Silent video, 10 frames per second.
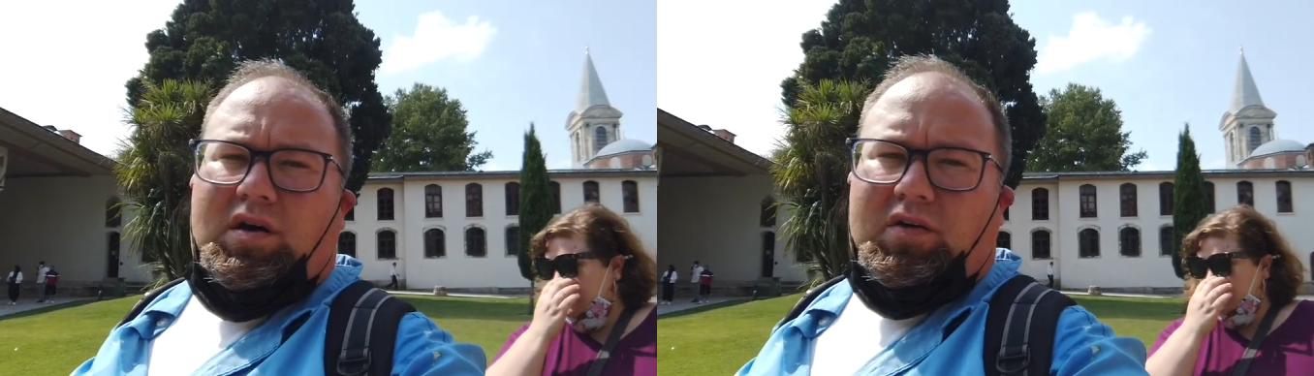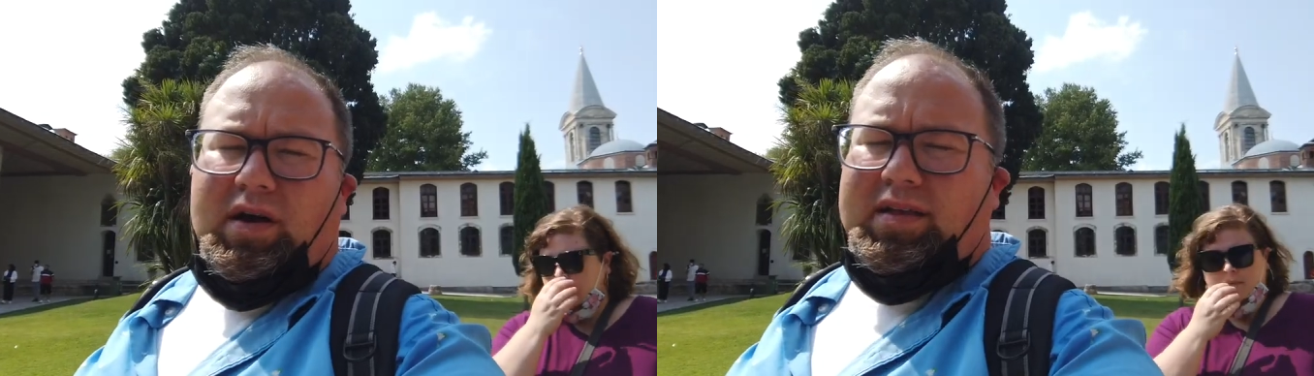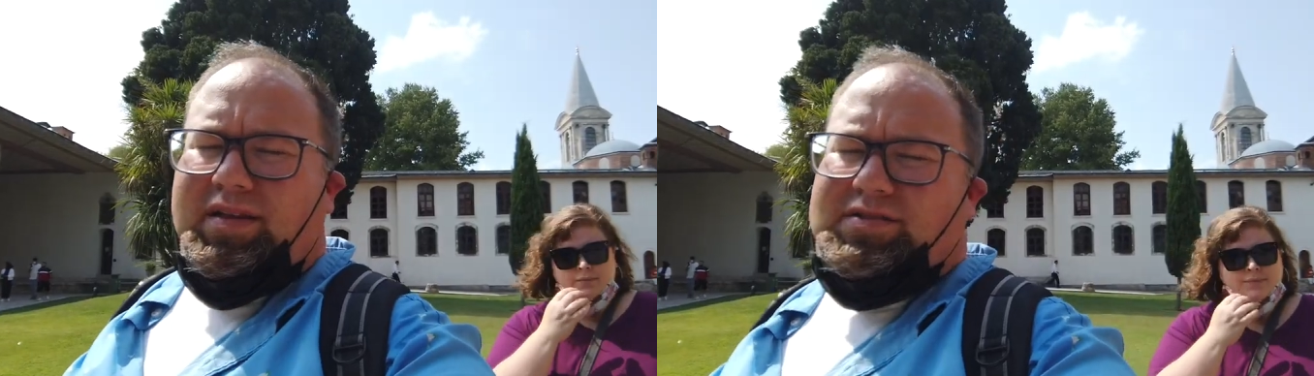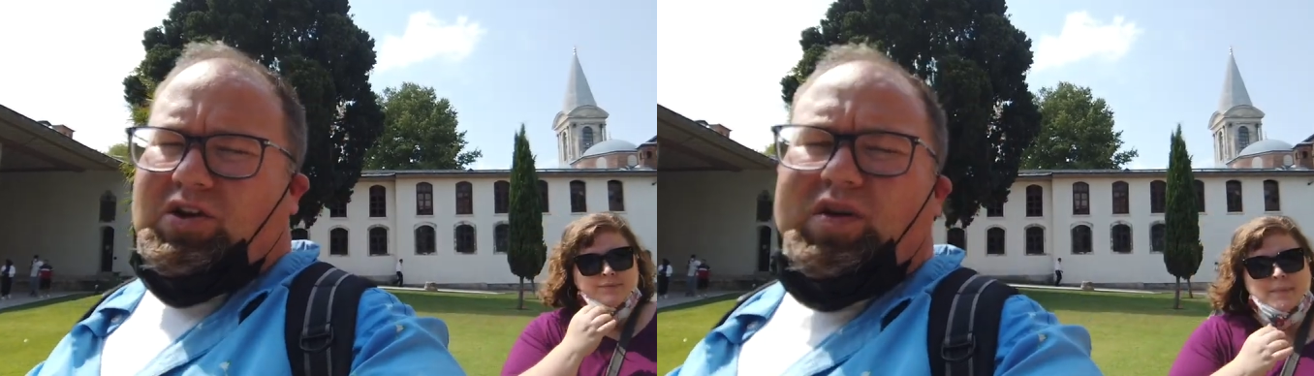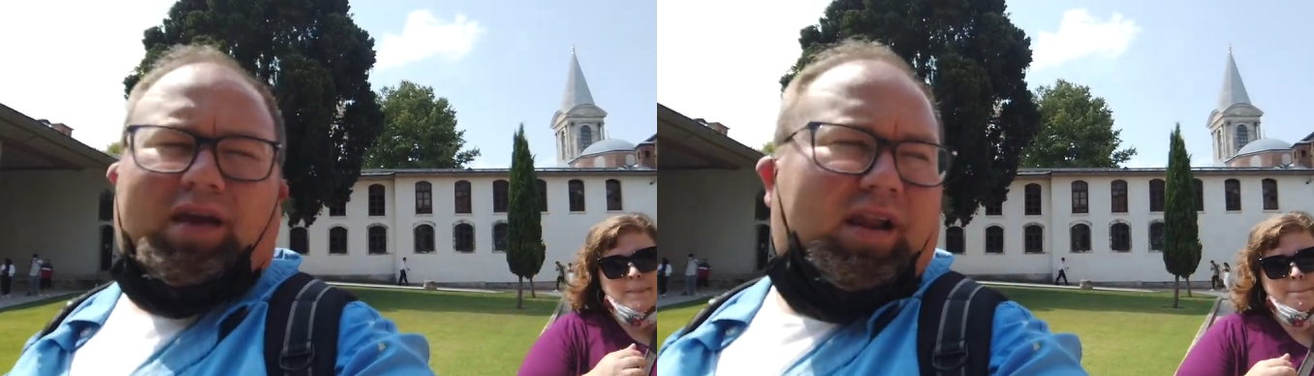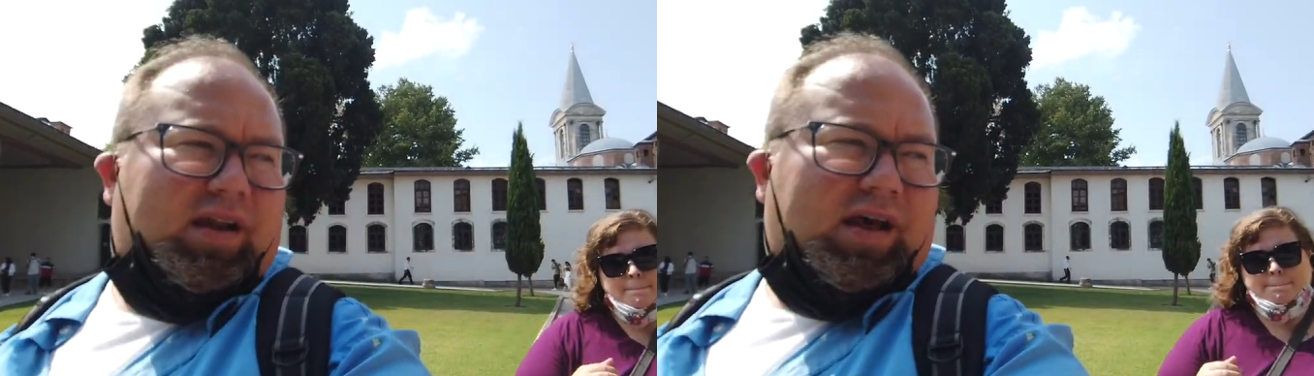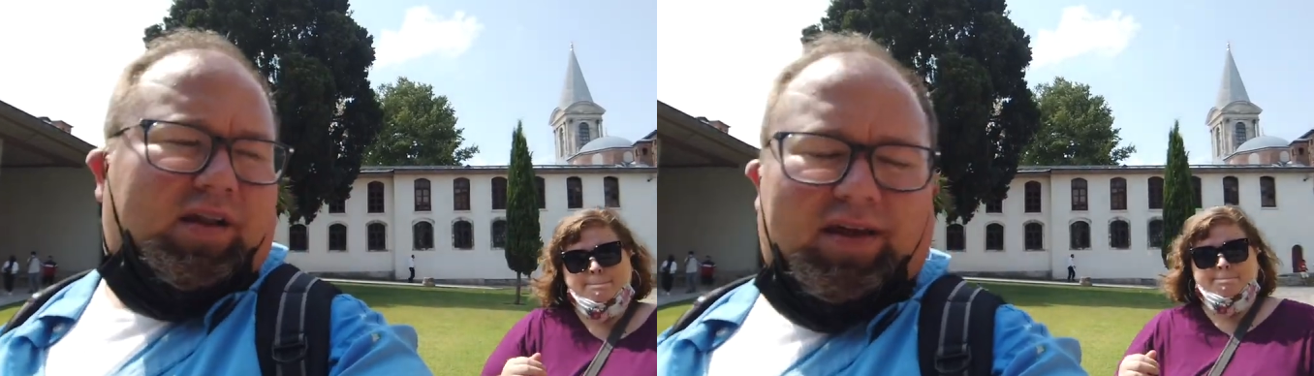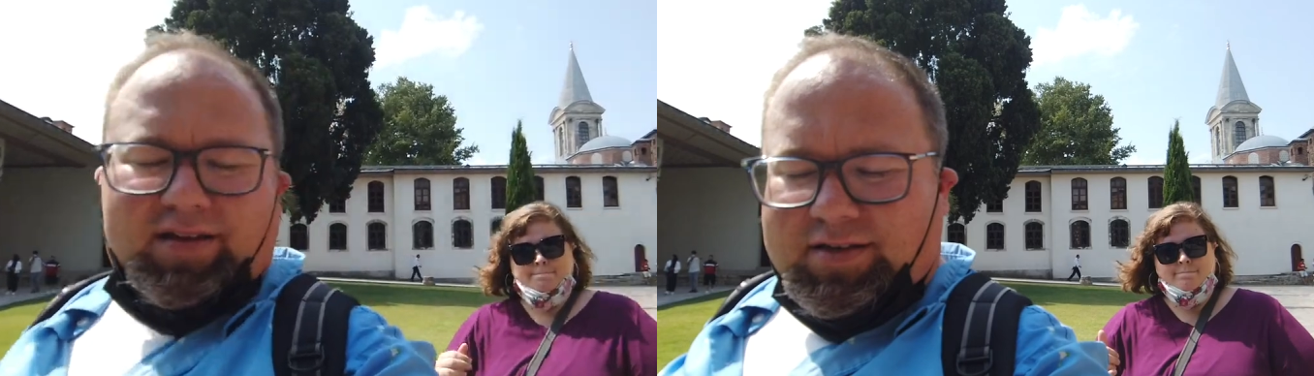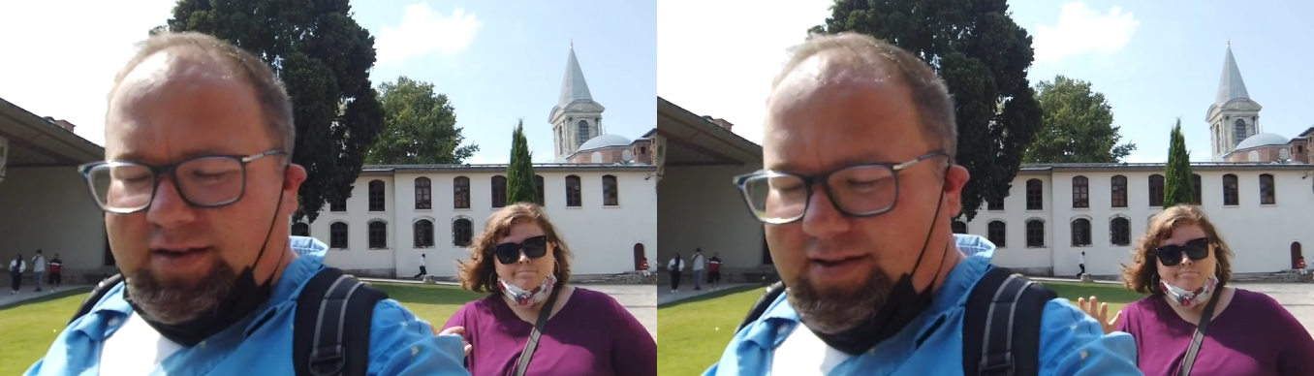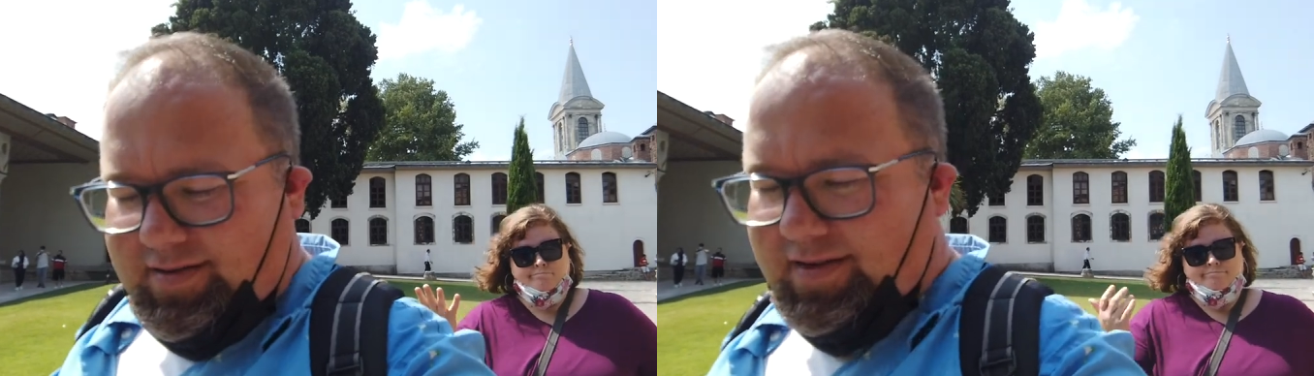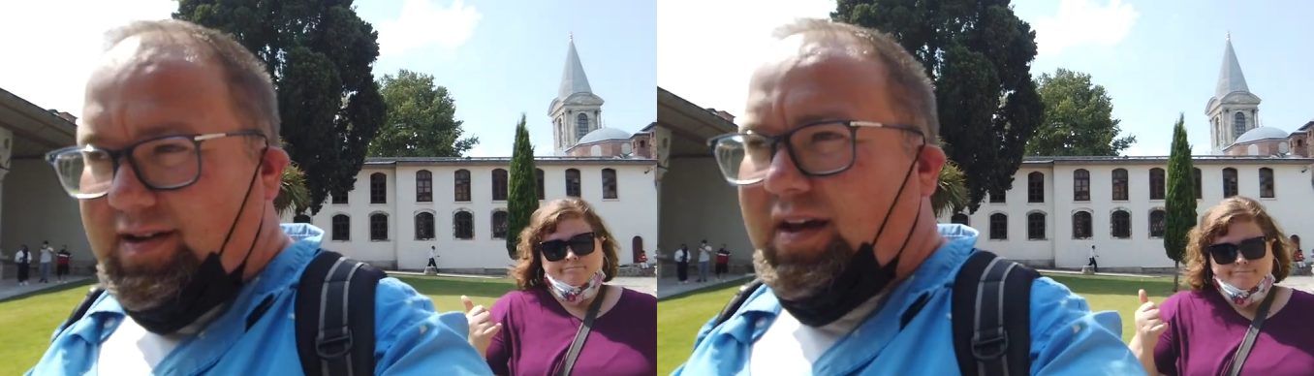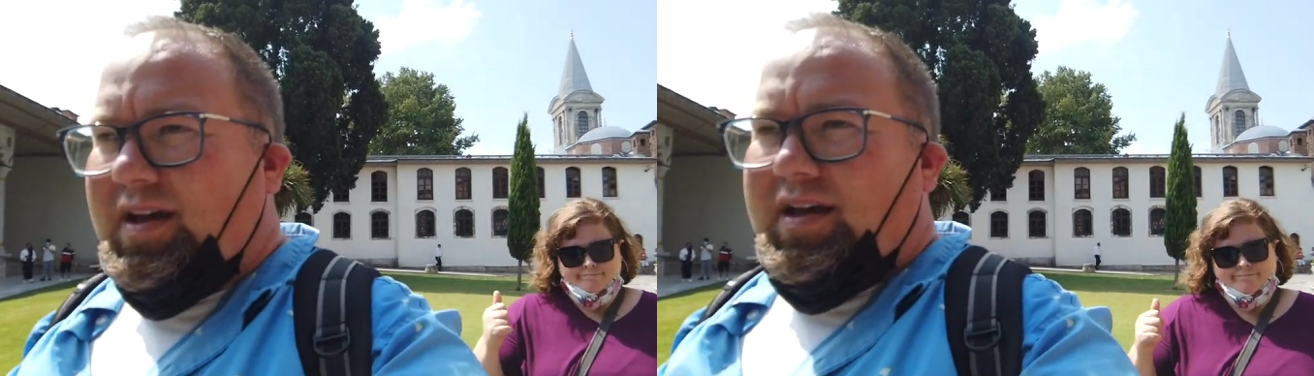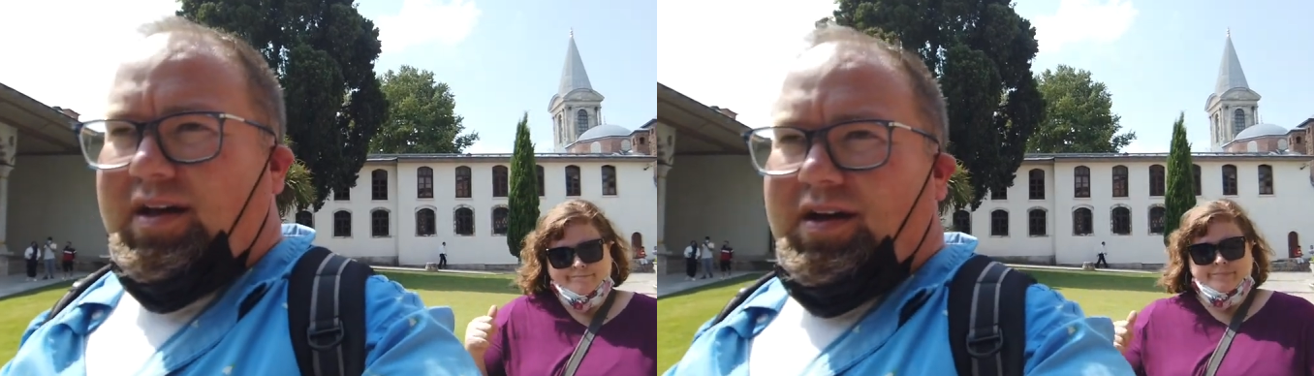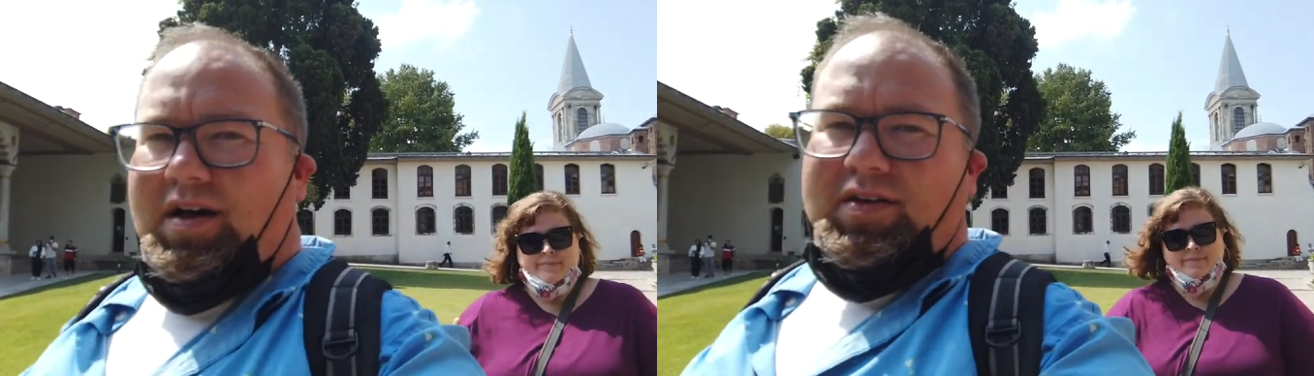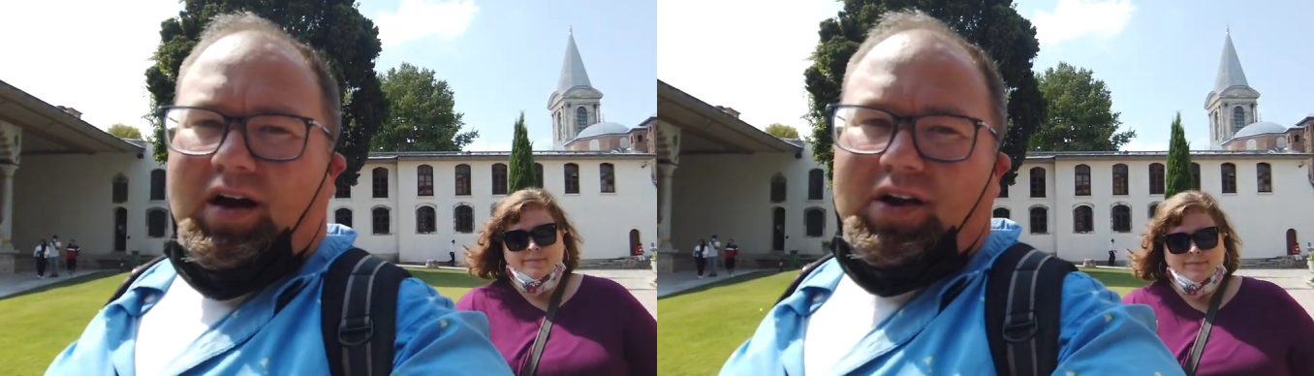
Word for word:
Speaker 1: All right, that's a quick in and out, I guess uh,